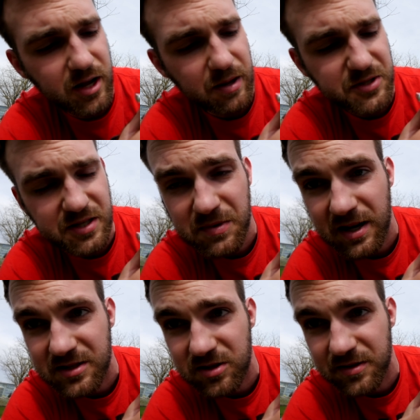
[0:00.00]
SIM
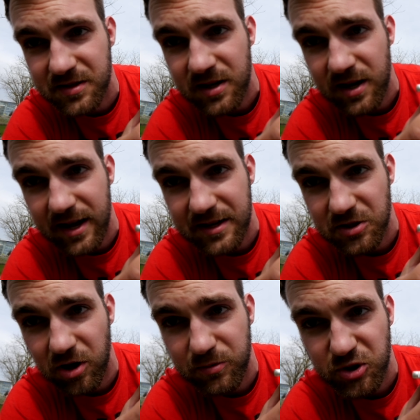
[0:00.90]
card slots as
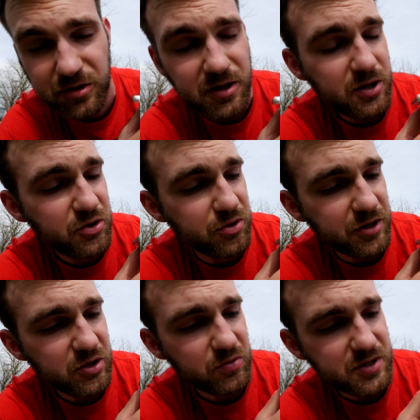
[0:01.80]
an option to
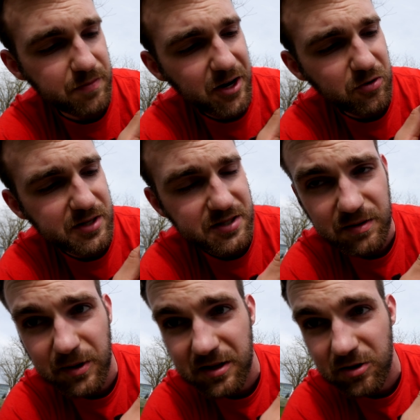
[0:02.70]
not use the micro SD,
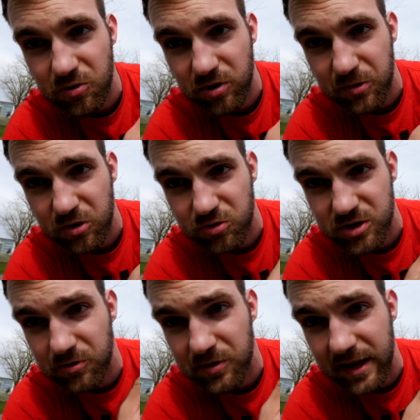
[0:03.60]
but here in Europe you
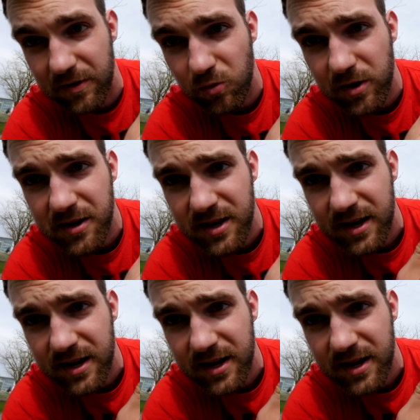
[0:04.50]
usually only have 1.